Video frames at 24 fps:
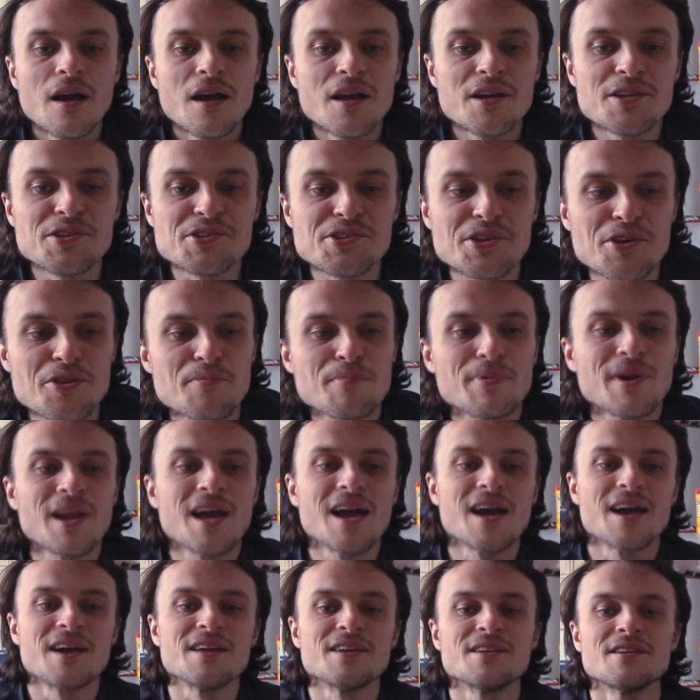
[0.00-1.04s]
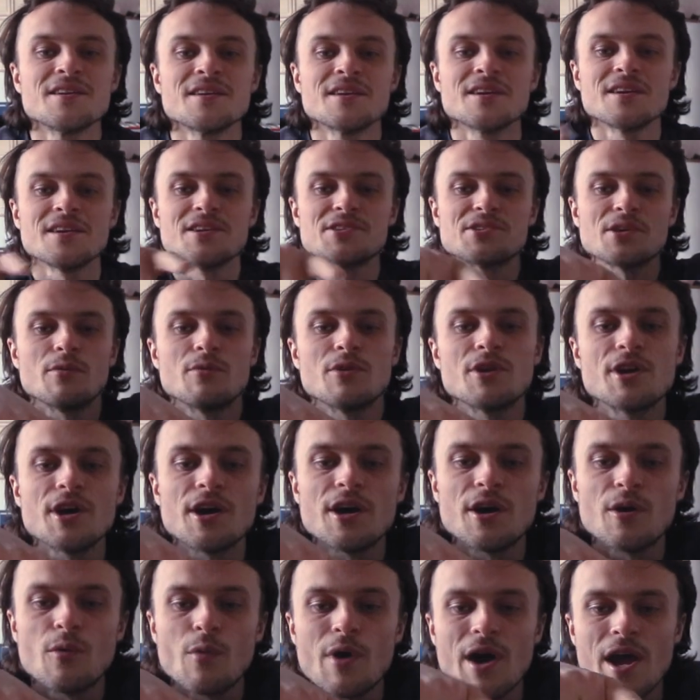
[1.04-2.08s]
And so the plan is I will
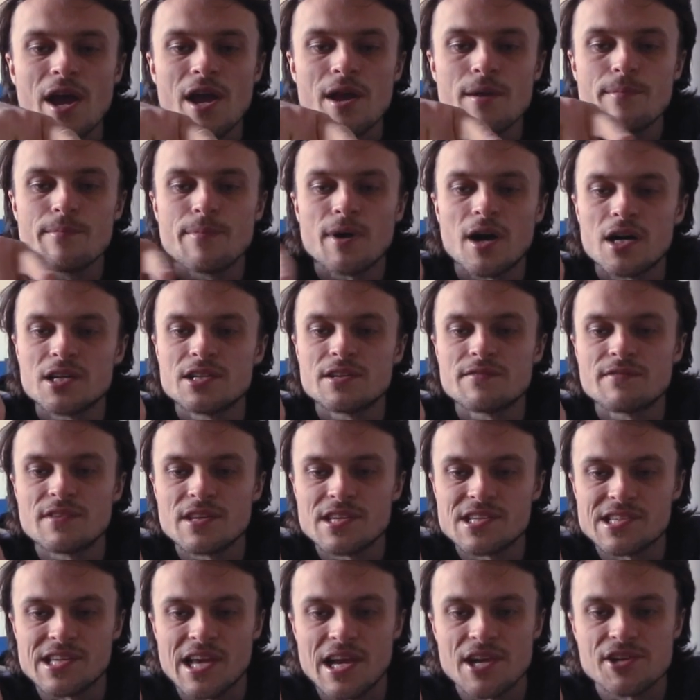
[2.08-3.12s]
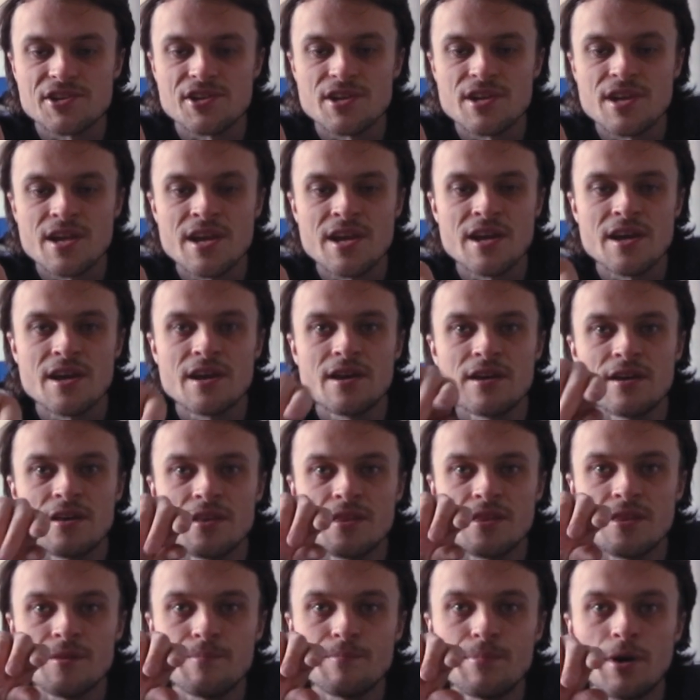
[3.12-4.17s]
cut away part of this section here.
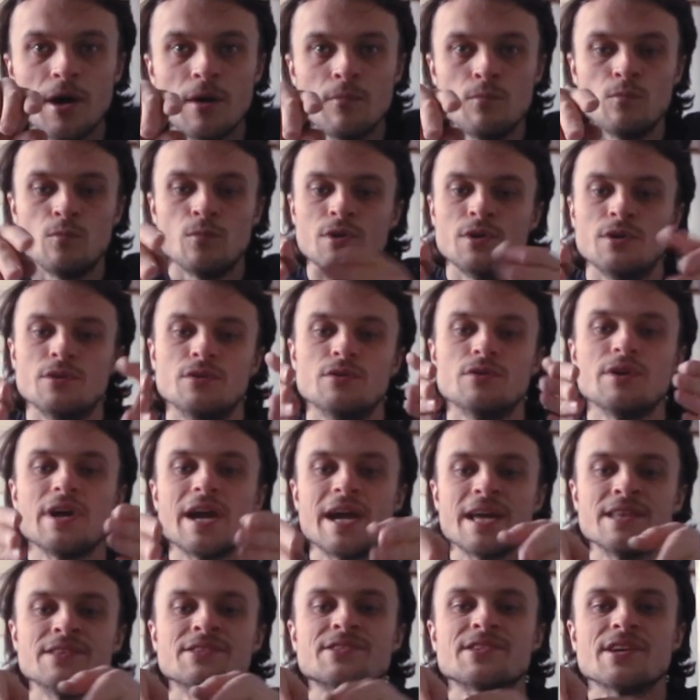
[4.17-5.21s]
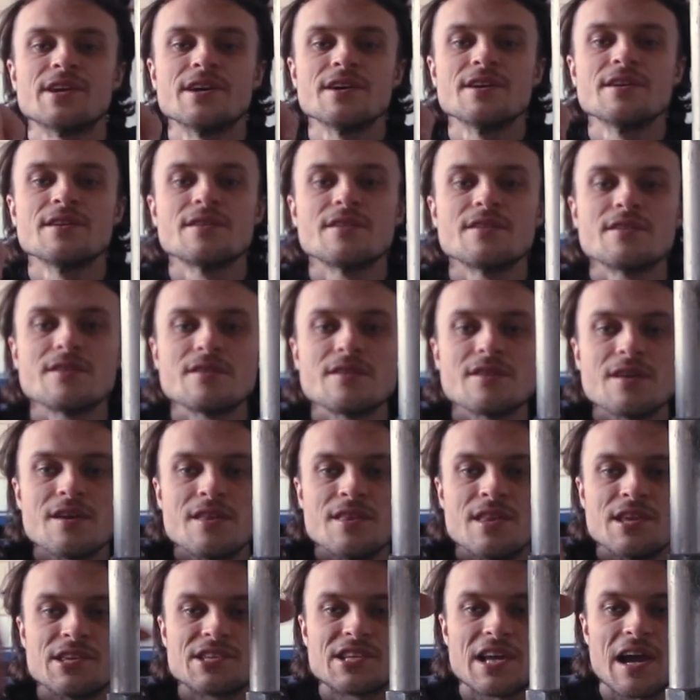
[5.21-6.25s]
The pump will enter and
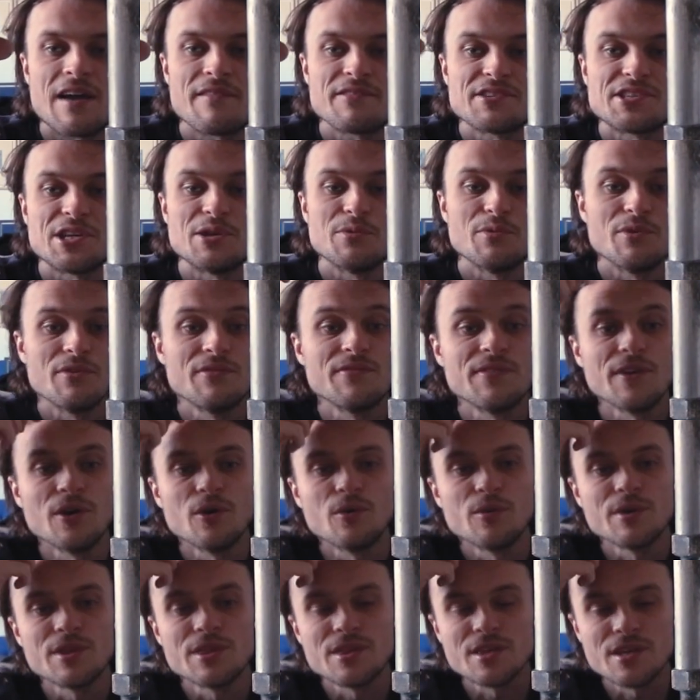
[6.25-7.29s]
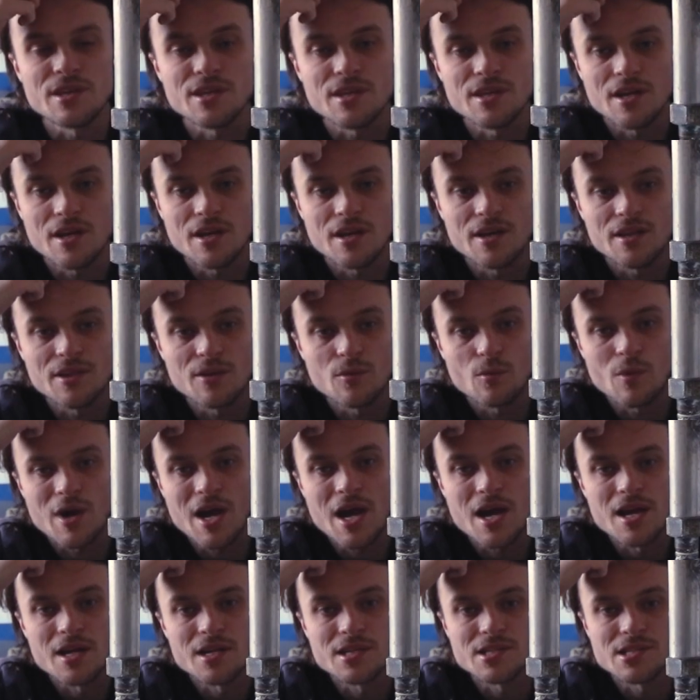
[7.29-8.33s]
this cavity will fill with the
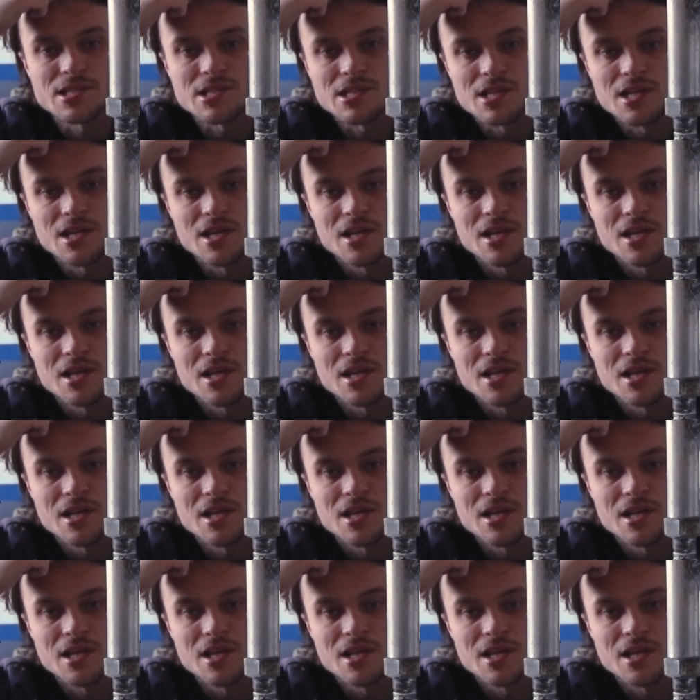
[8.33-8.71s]
wax.